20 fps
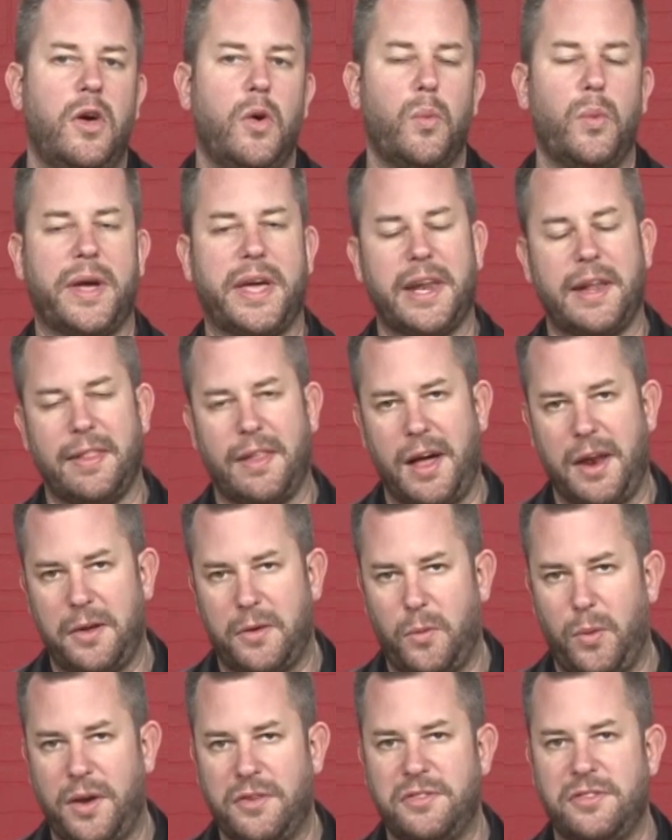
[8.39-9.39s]
we get a lot of
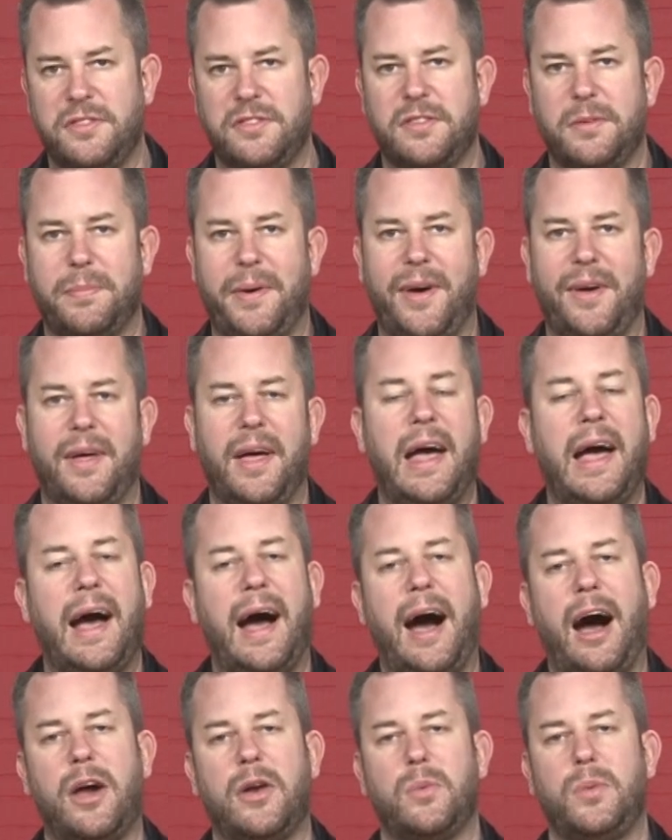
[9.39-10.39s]
questions about
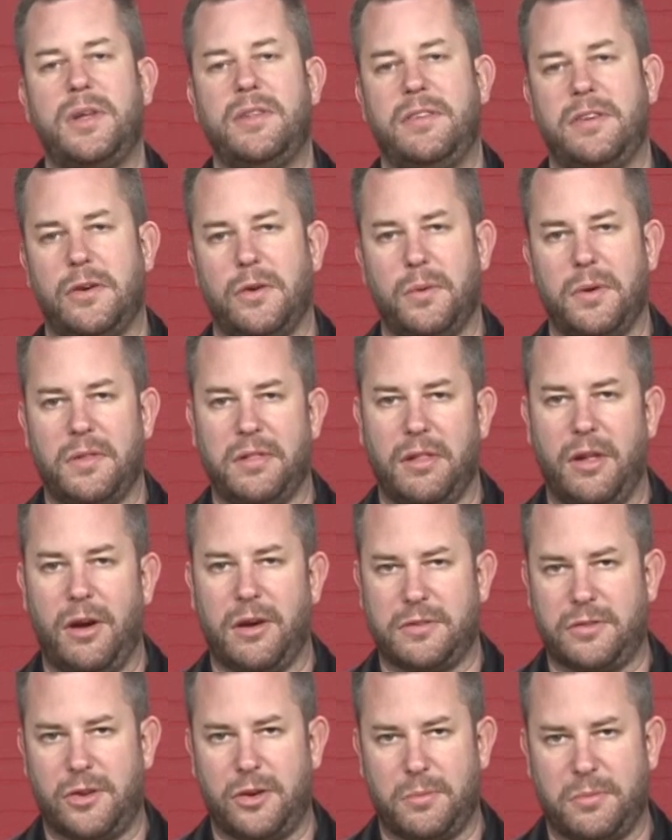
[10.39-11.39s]
how do we deal with
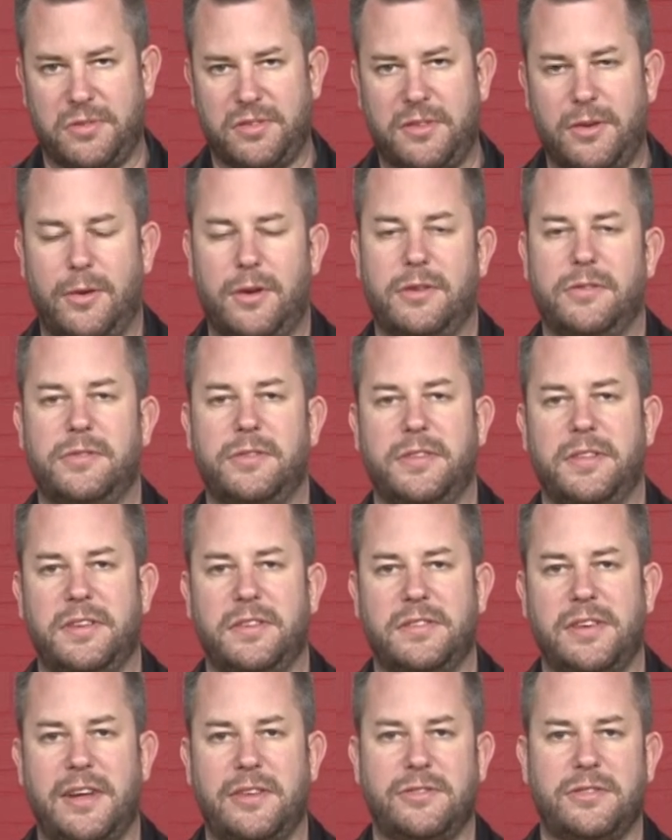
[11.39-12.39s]
long-term storage for
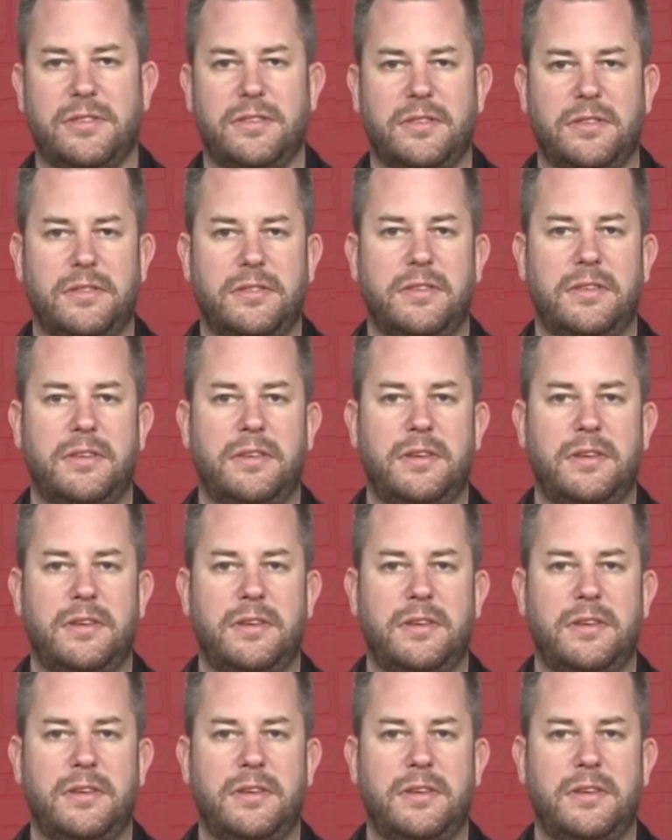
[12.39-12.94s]
these engines.